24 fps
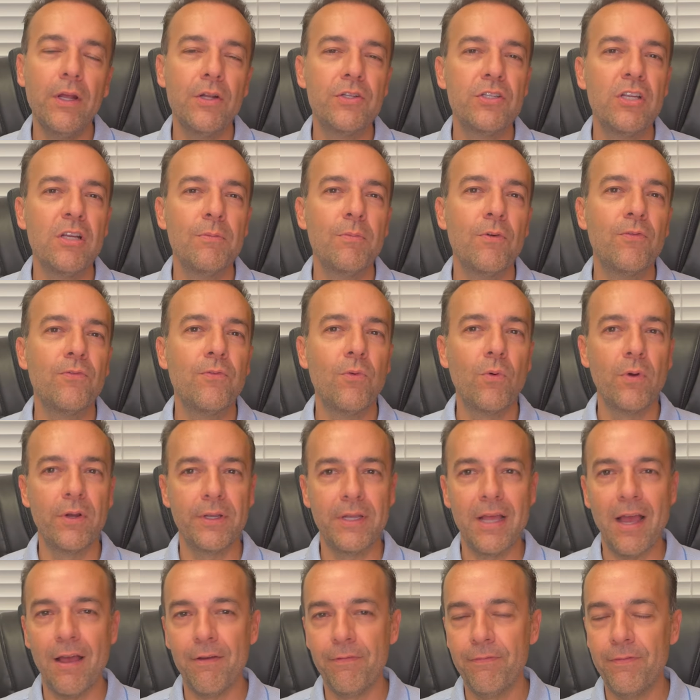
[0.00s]
or two before it
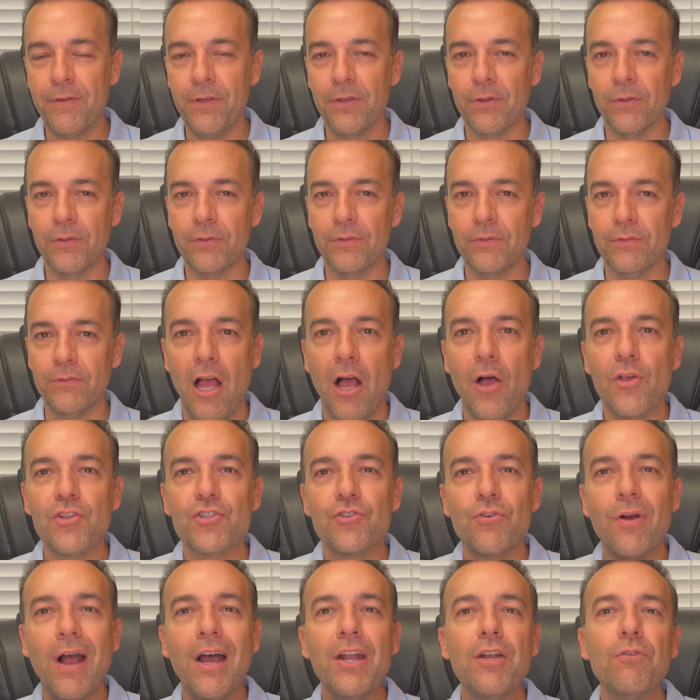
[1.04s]
got filled. I was
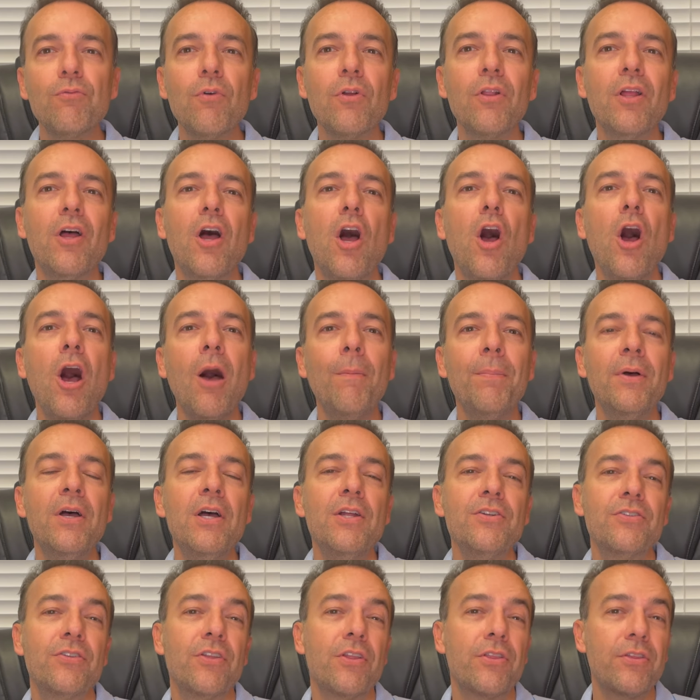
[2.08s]
trying to roll it
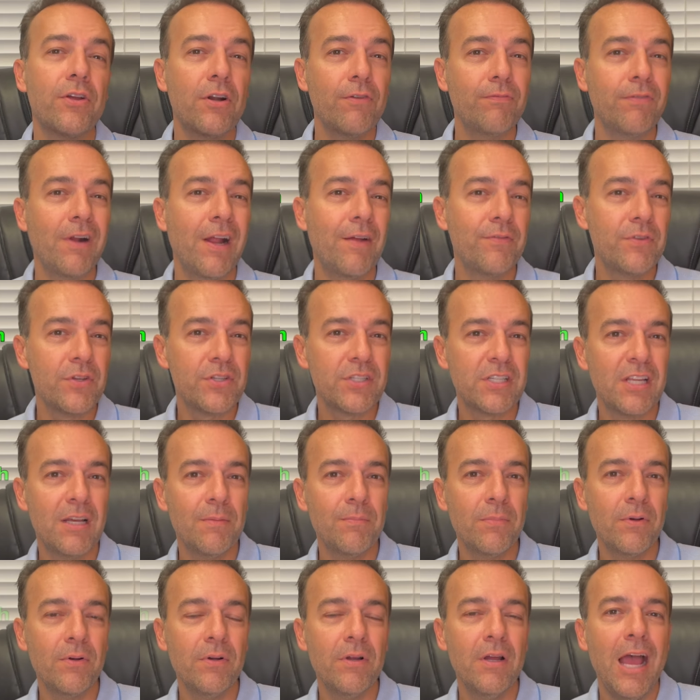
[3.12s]
up to the third Friday of
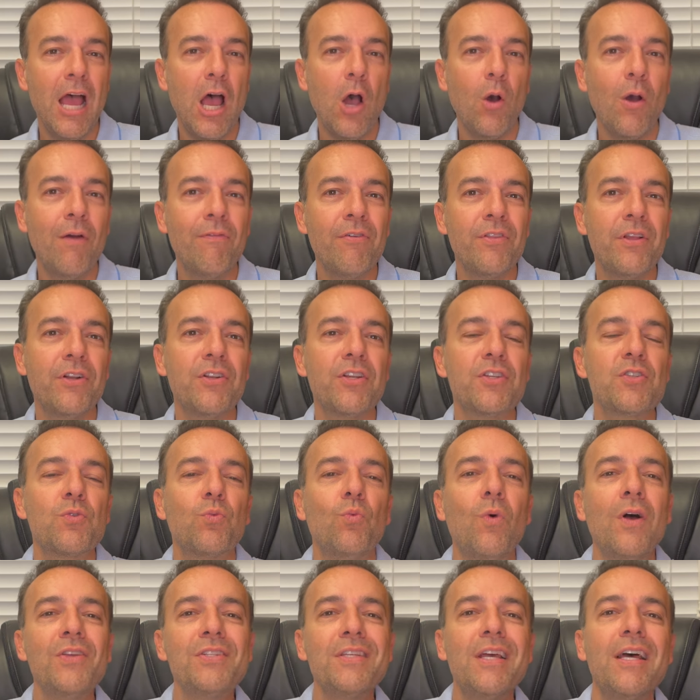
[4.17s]
December. However, there just
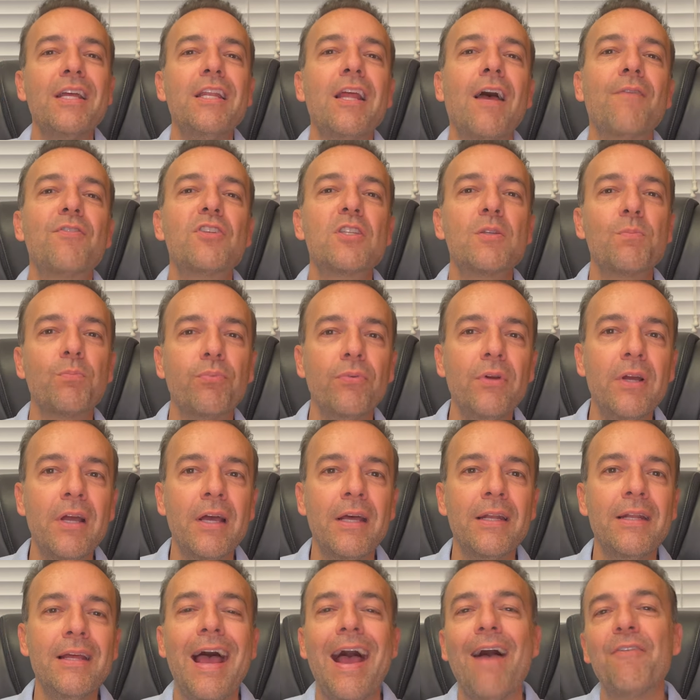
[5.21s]
wasn't enough
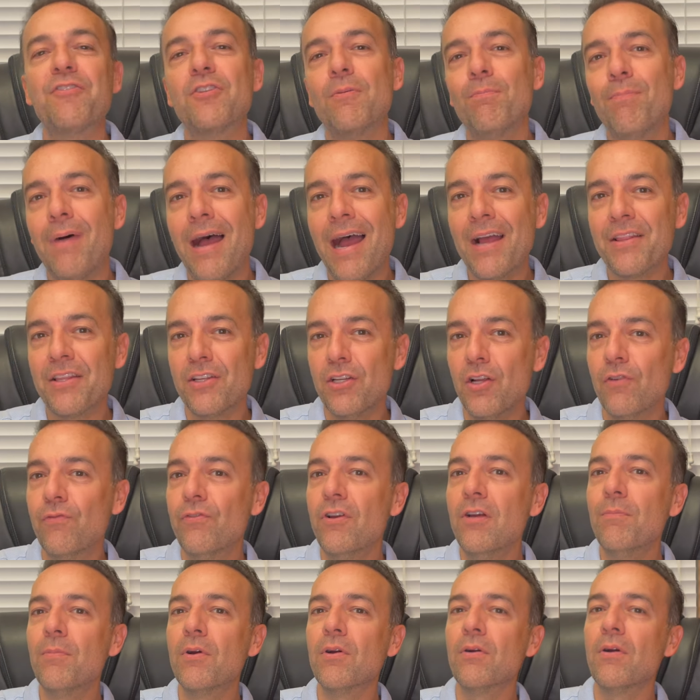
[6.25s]
spread after buying the
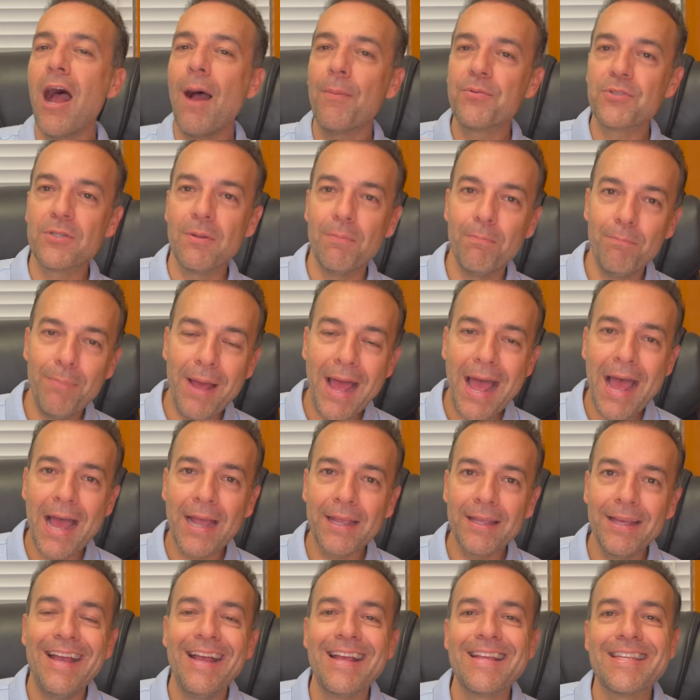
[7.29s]
November option
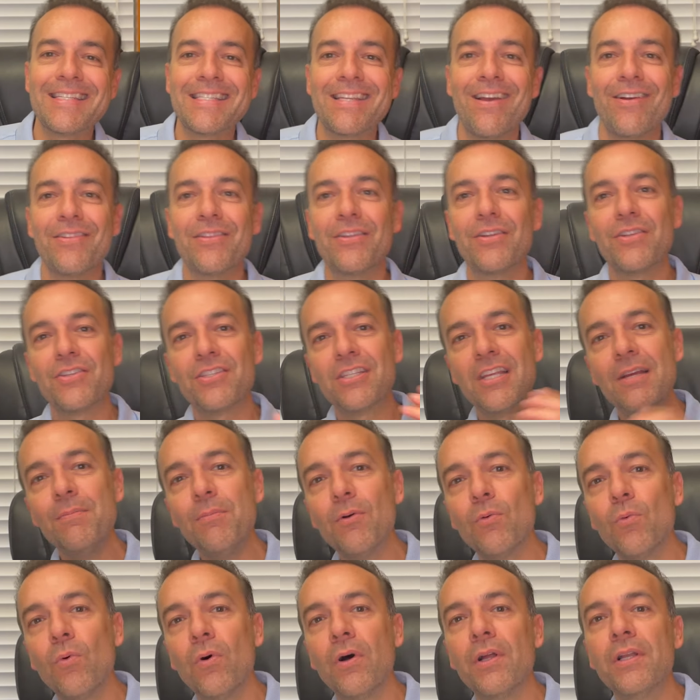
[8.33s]
back and selling the December
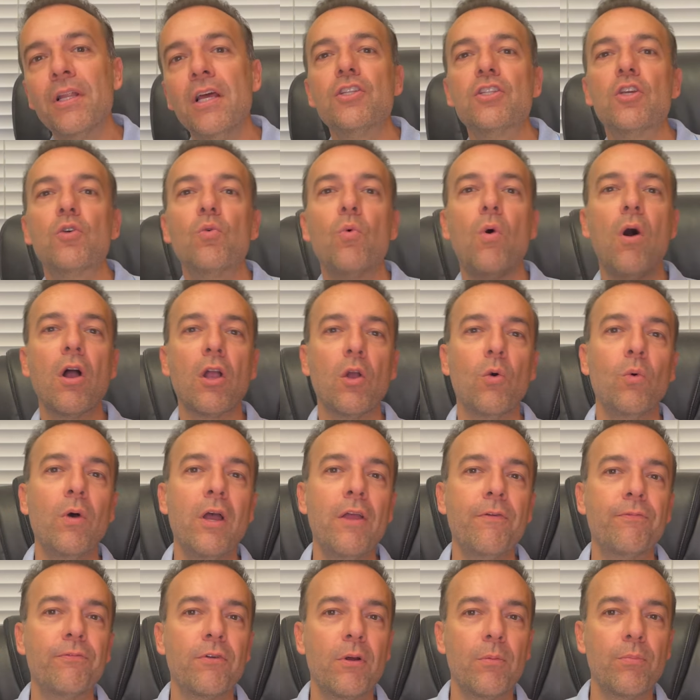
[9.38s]
one to walk
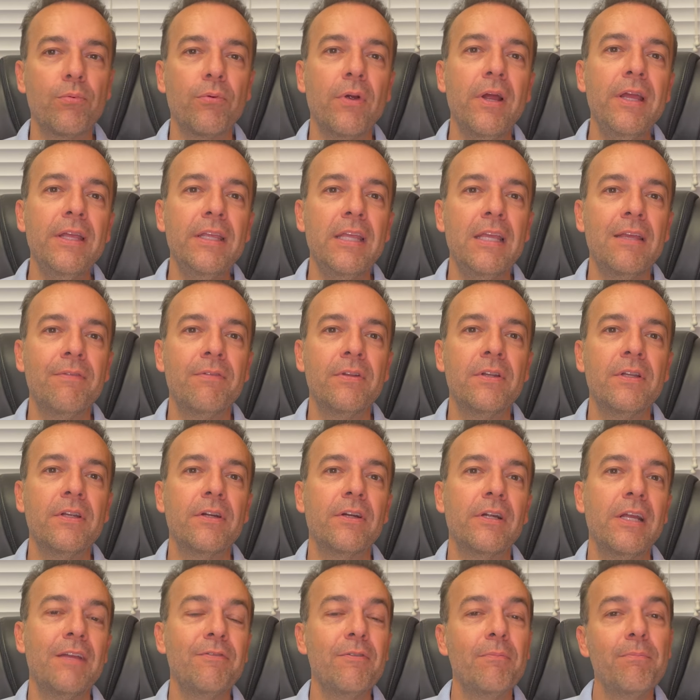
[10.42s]
away for a break even,
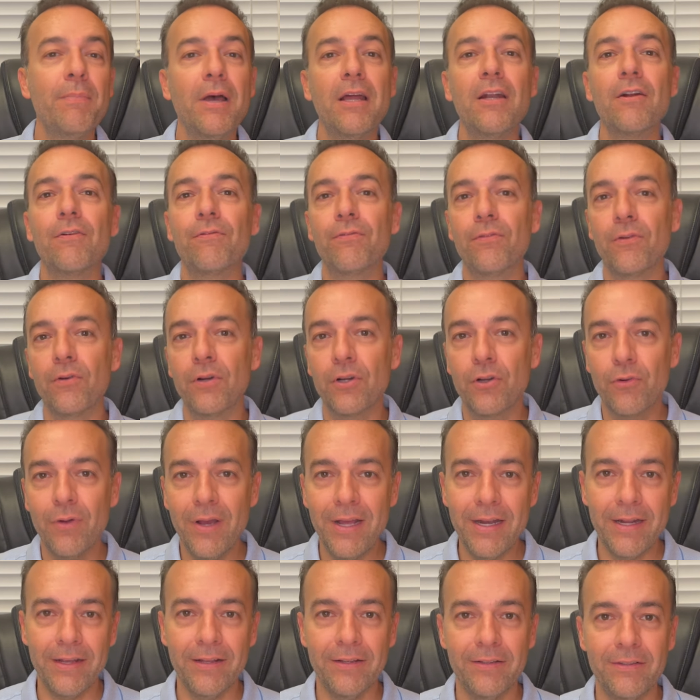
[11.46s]
or even better, for a
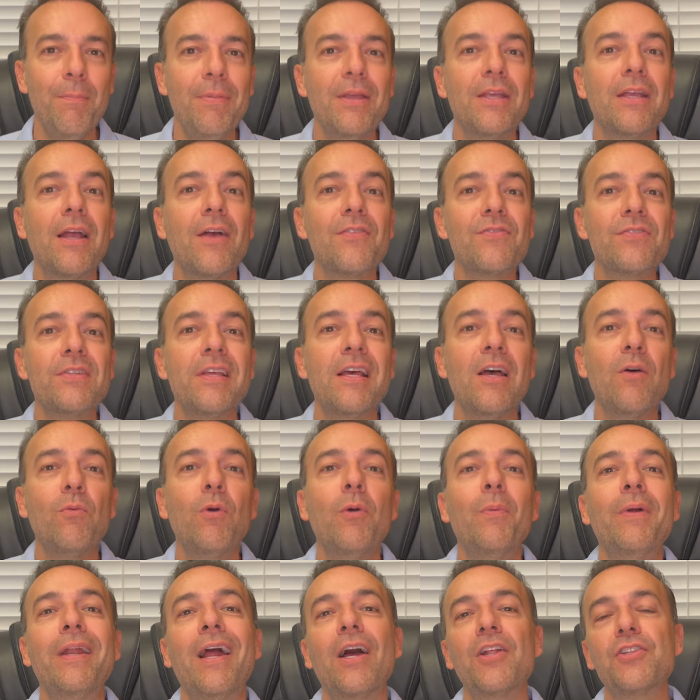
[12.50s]
credit. Because of that, we
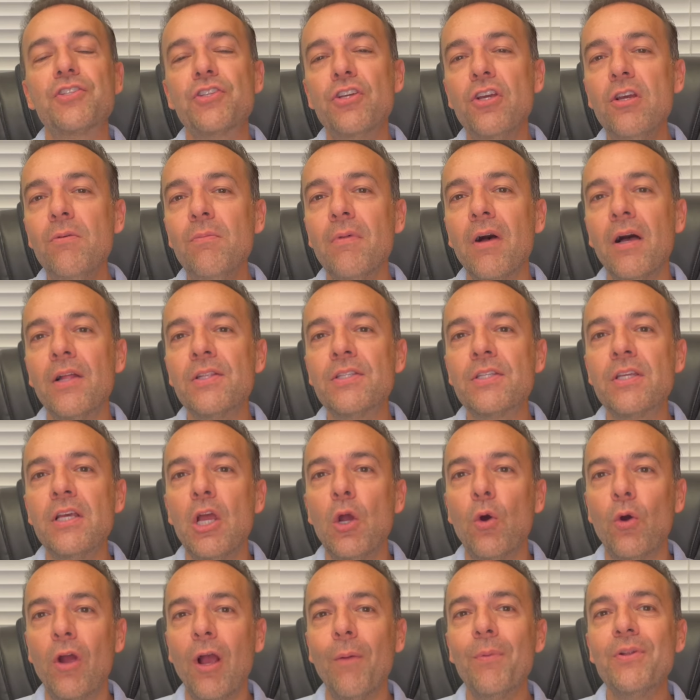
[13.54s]
went out two months and
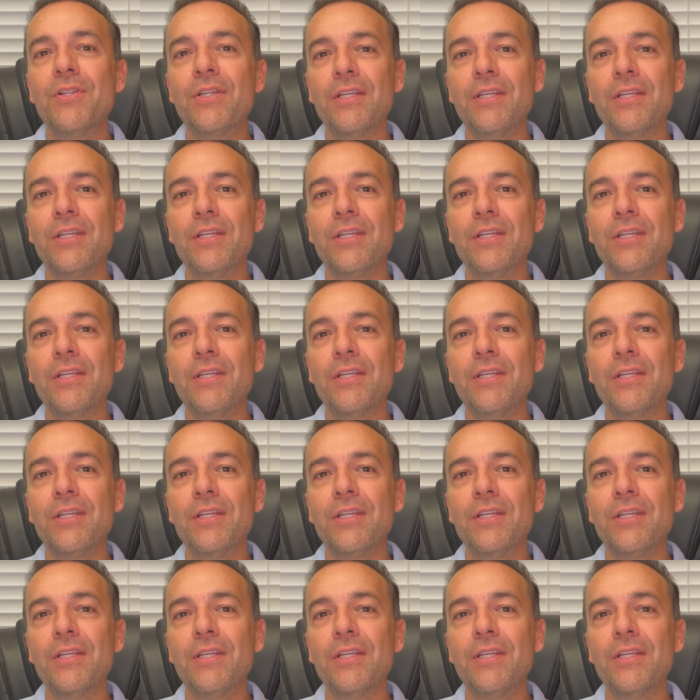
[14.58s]
we were able